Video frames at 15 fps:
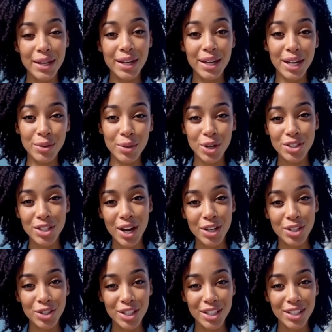In most
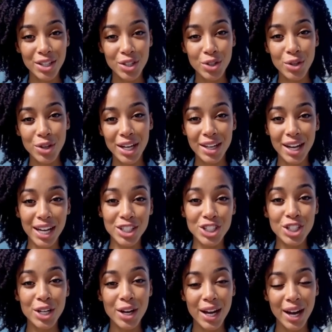countries, including
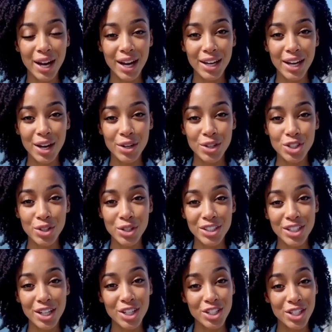Nigeria and other
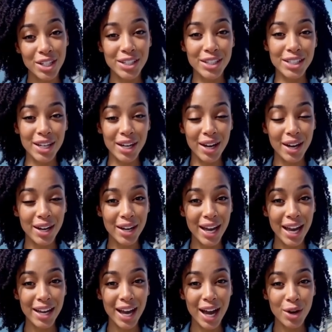jurisdictions,
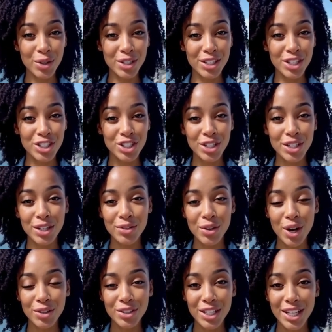land acquisition
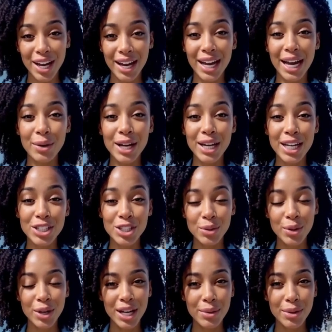involves a dynamic
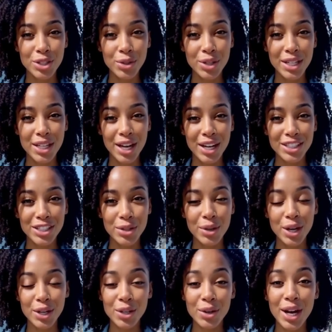interplay between
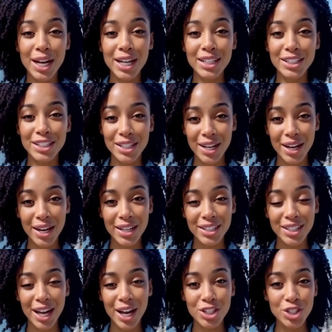customary rights,
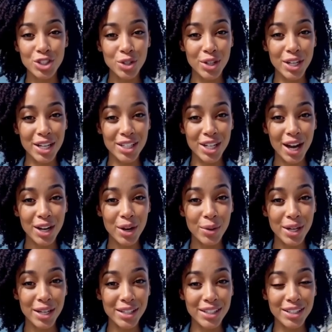statutory
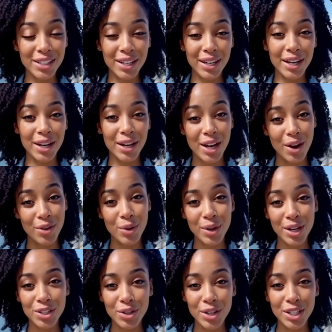entitlements,
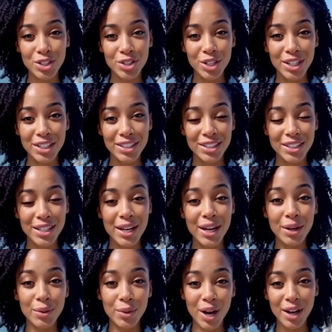governmental interests,
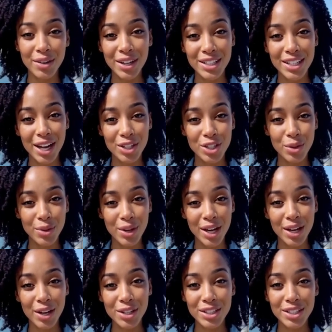private sector
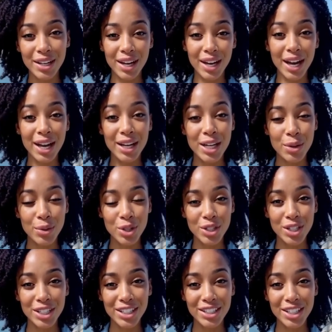players, and
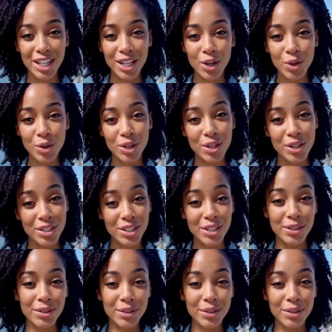community stakeholders.